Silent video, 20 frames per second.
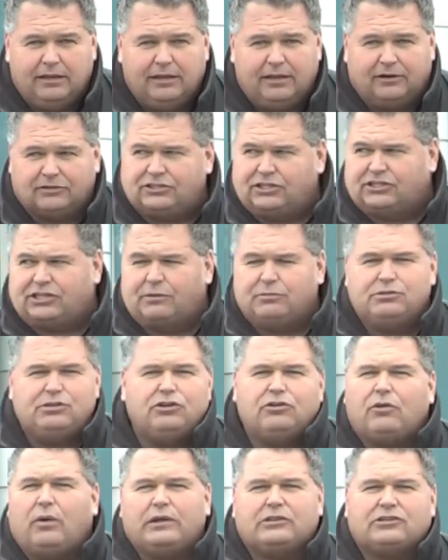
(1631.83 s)
You know, she said, "Would
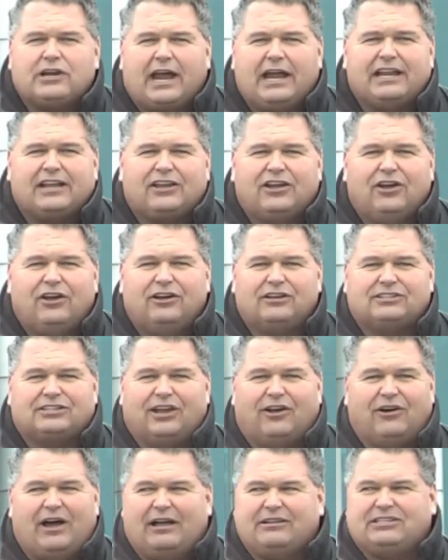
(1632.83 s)
you quit trying to cook?"
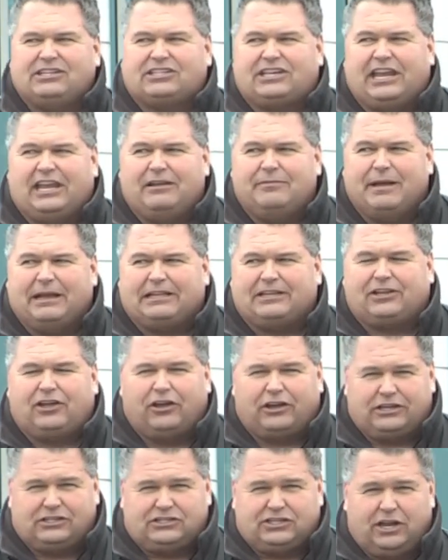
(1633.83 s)
So I just kidding about the
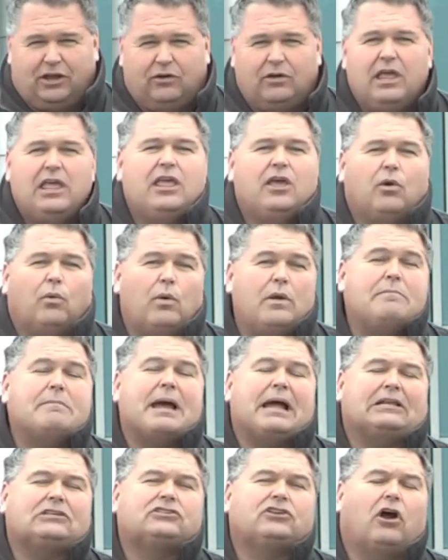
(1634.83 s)
cooking show. We
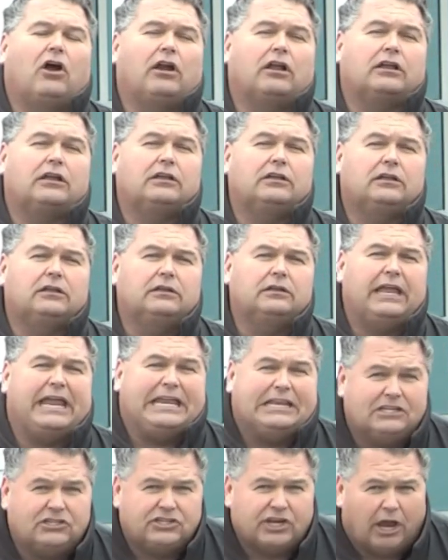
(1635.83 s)
might start an
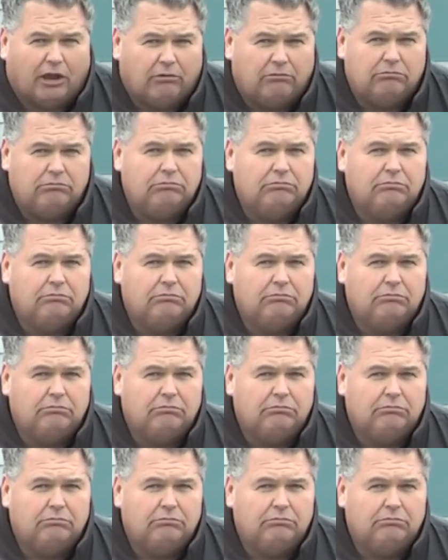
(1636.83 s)
eating show.